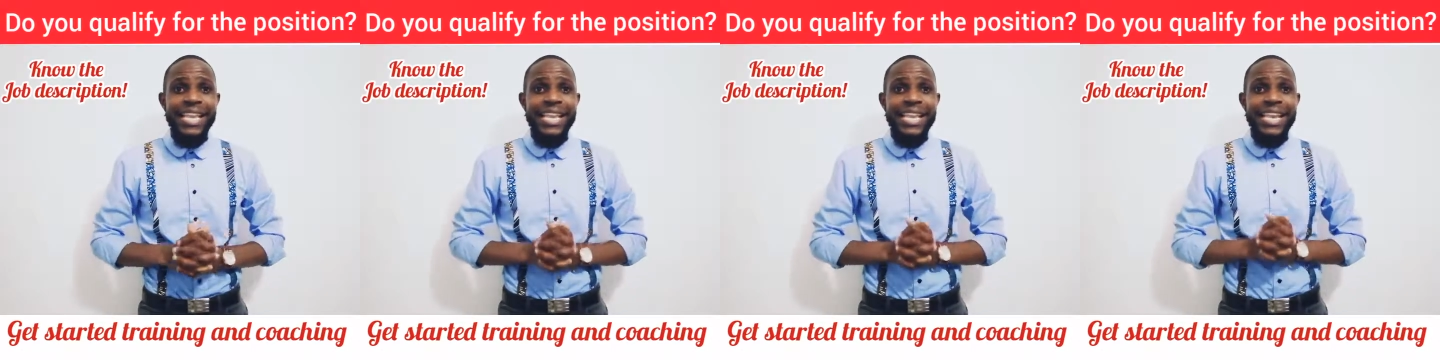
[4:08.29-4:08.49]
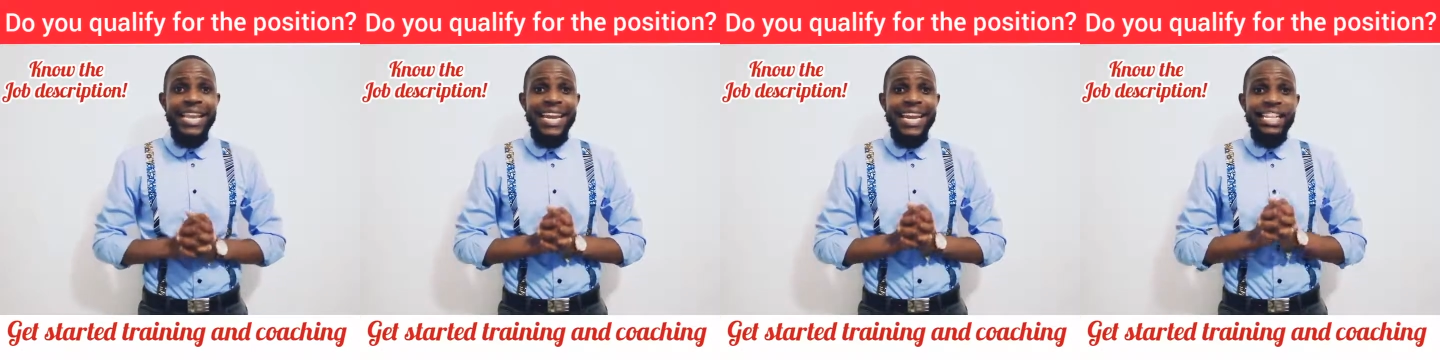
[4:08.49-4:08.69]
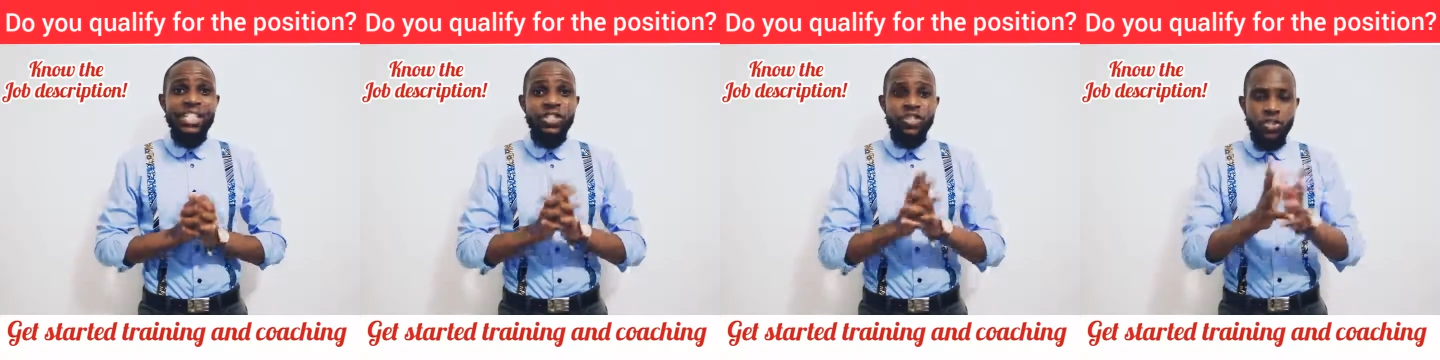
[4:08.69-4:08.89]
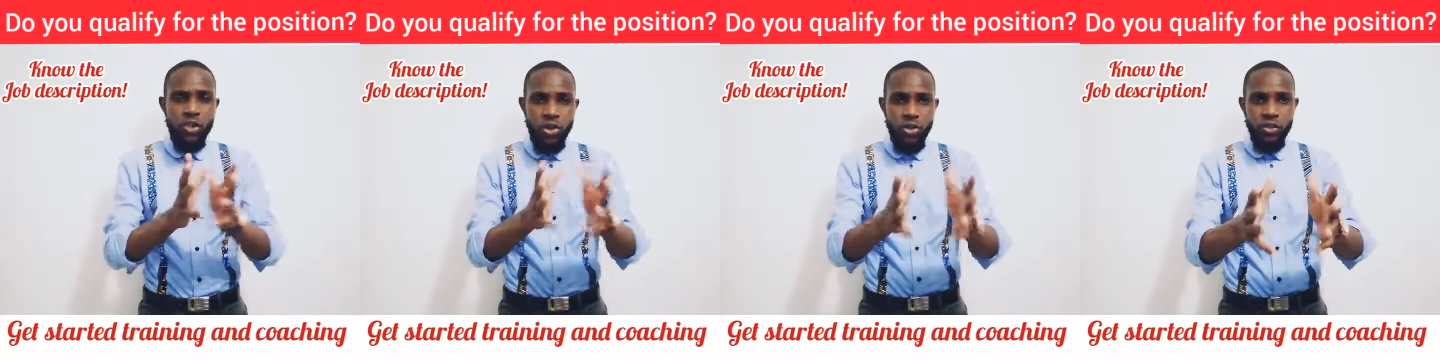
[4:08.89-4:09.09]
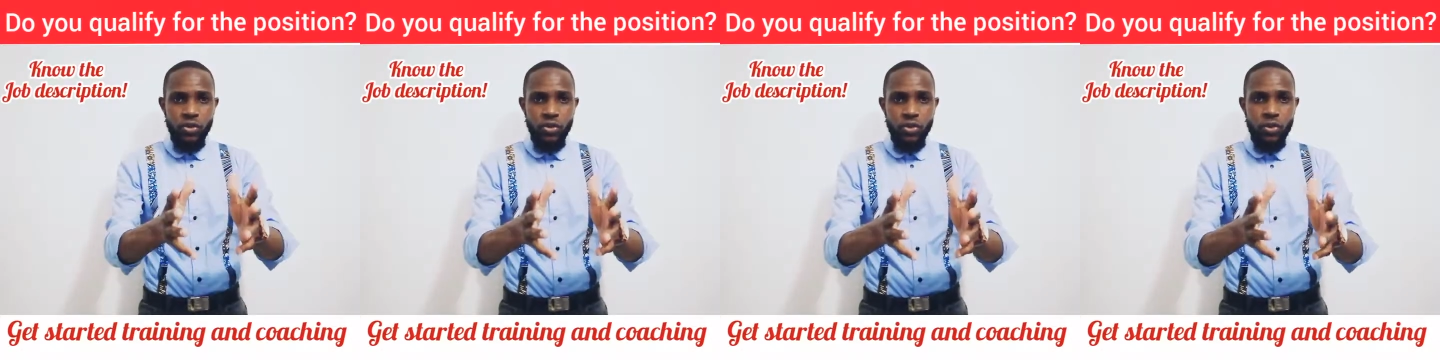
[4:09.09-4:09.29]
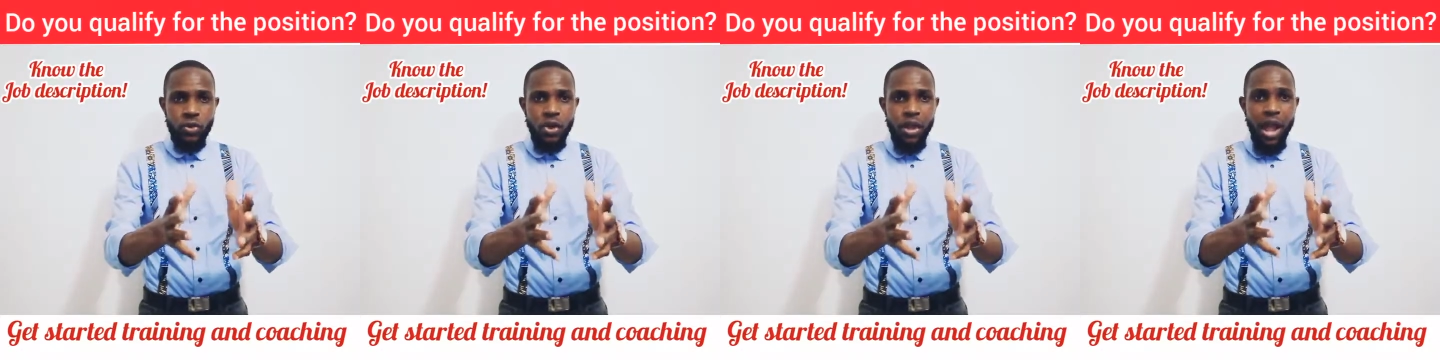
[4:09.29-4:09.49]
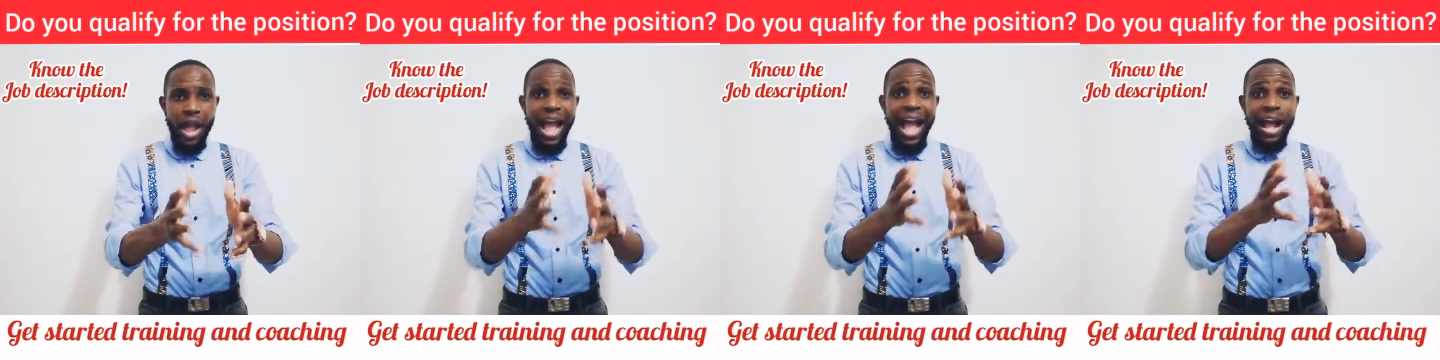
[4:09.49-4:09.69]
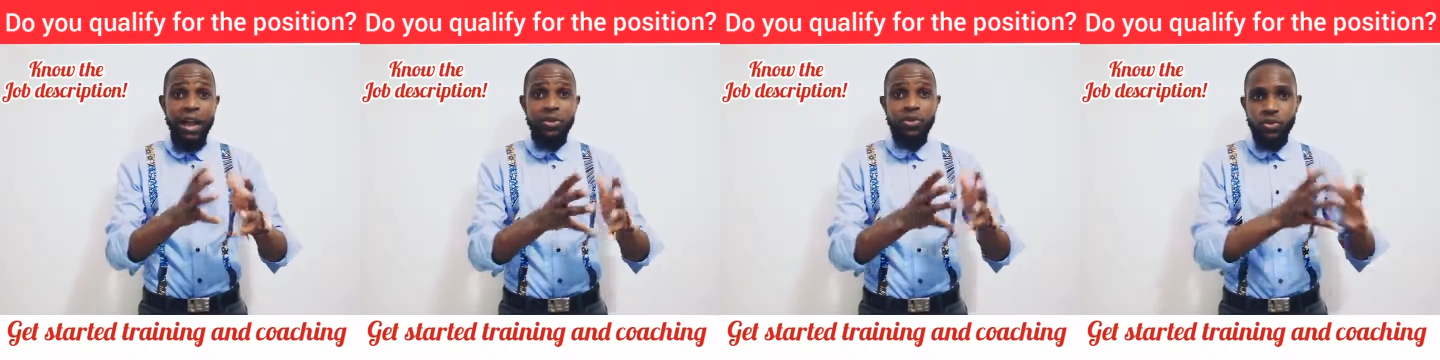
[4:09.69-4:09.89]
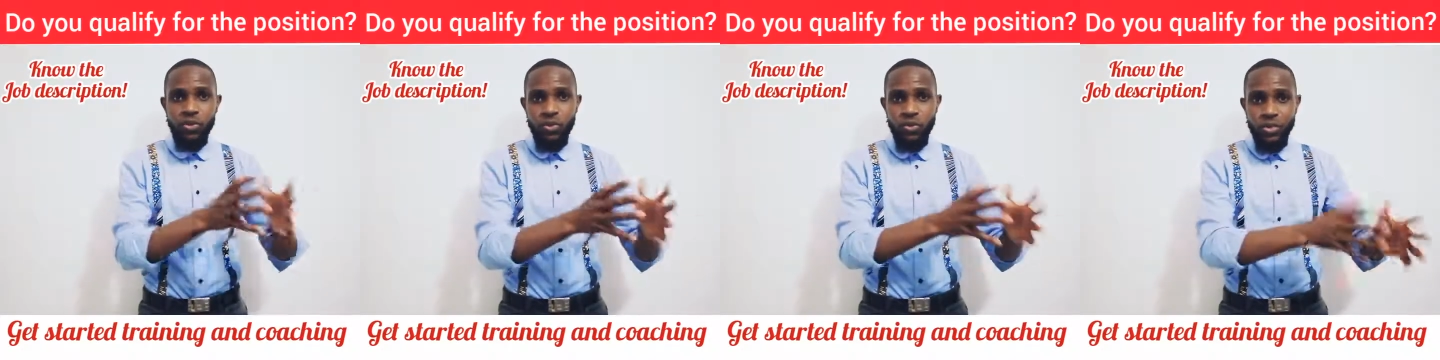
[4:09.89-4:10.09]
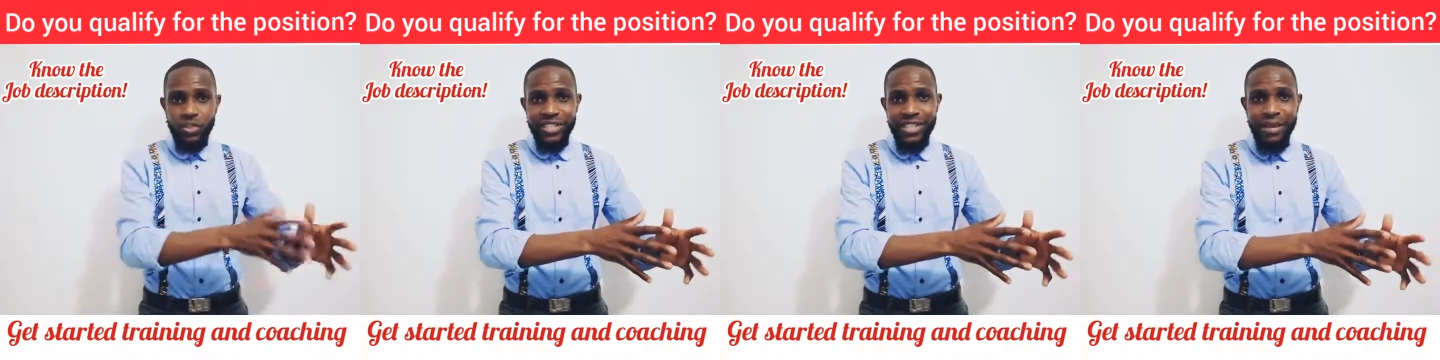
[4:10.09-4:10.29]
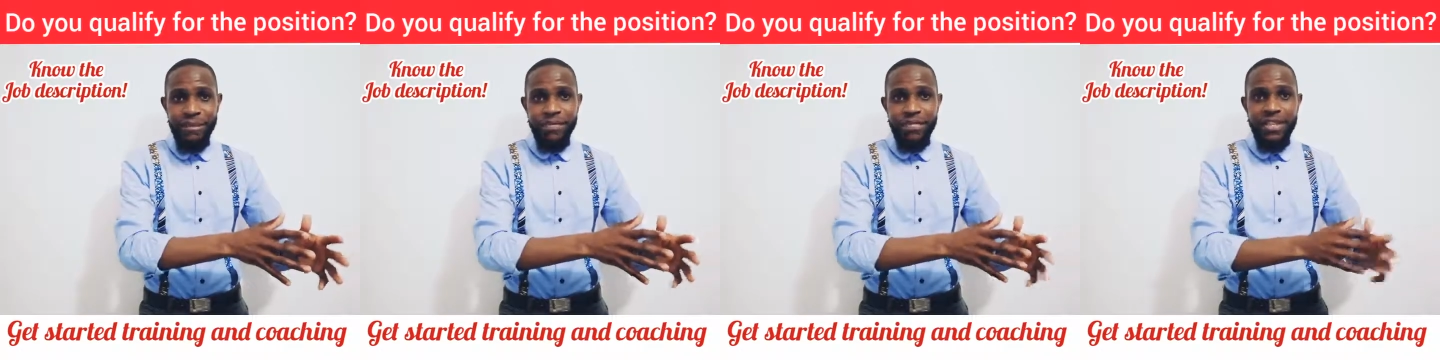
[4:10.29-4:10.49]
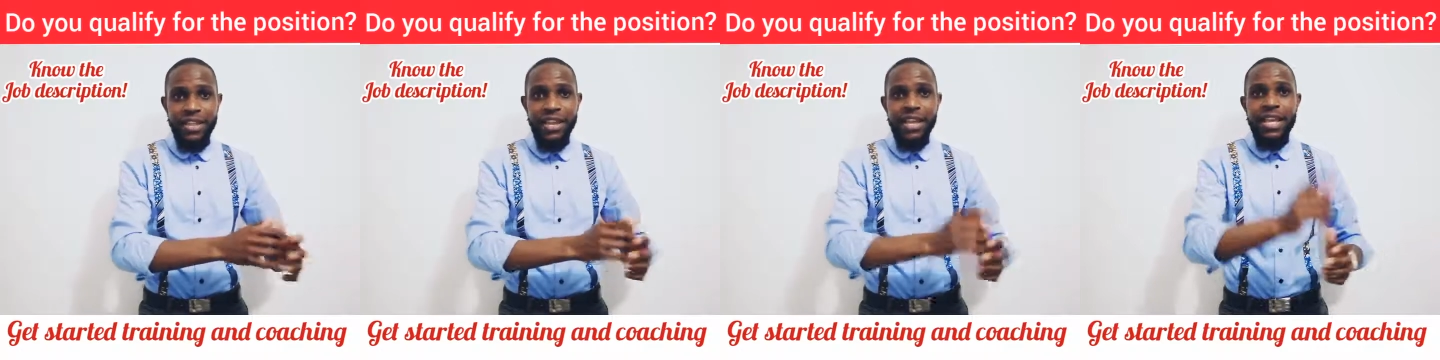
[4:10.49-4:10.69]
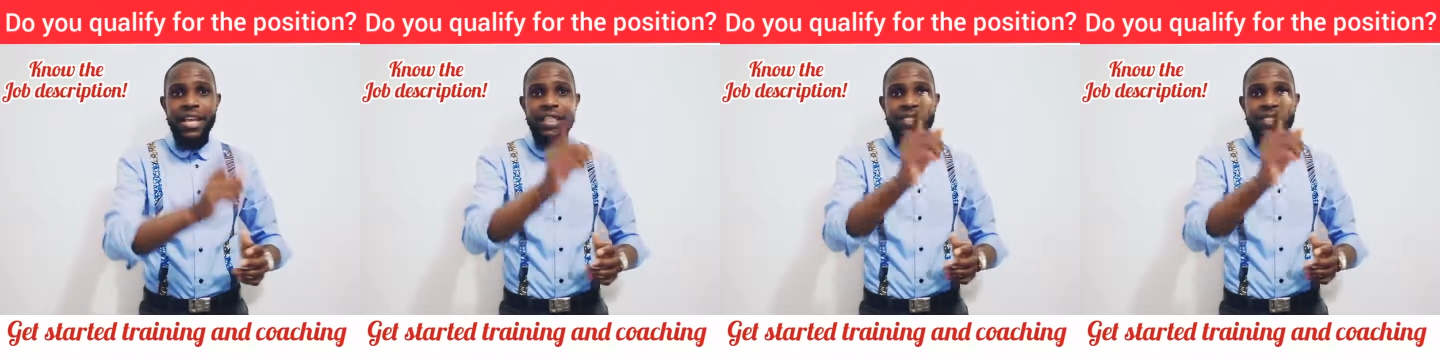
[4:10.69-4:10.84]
can I show you how to do something?